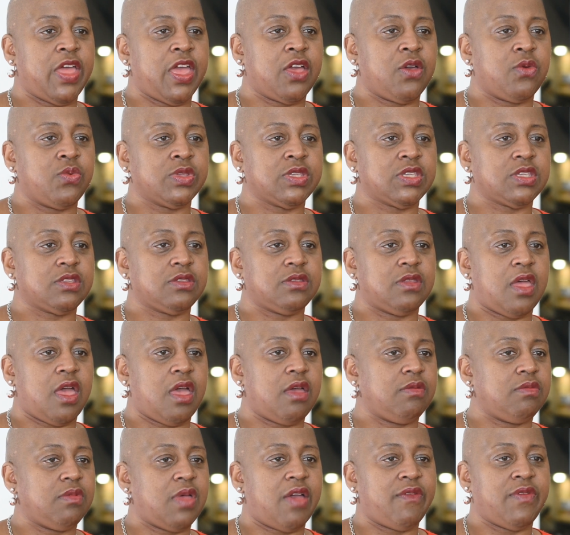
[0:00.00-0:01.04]
leg was
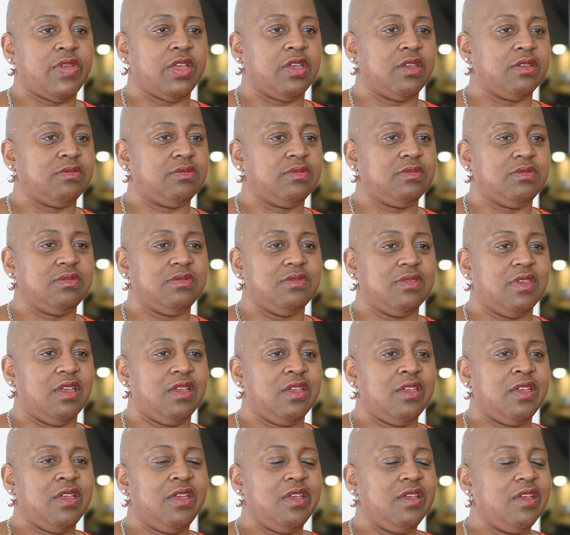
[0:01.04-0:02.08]
having
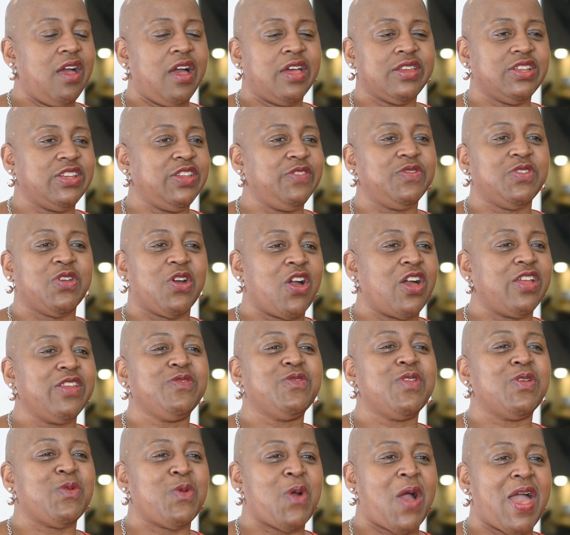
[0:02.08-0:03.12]
I can't
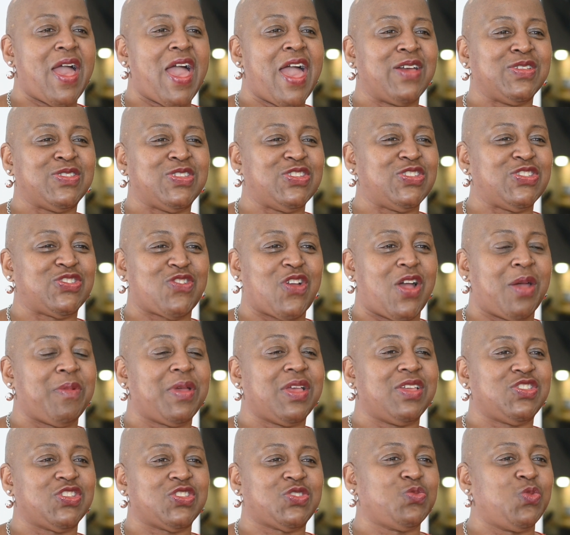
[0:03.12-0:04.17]
even describe it.
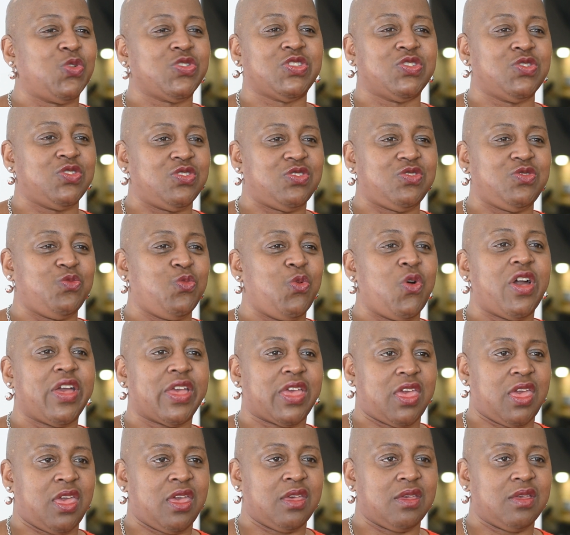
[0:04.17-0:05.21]
It just wasn't
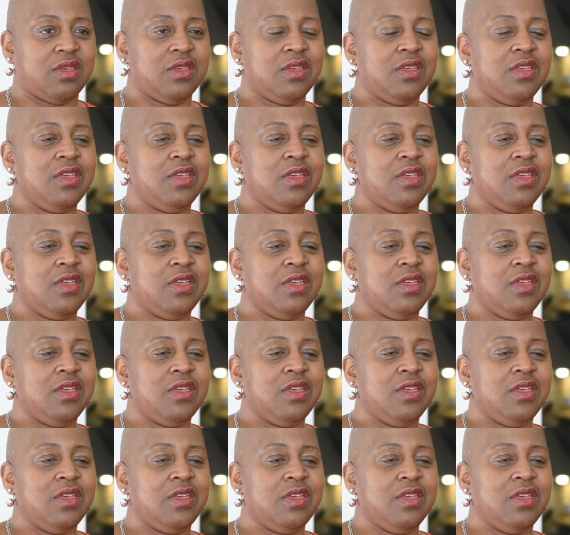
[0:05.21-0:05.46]
working.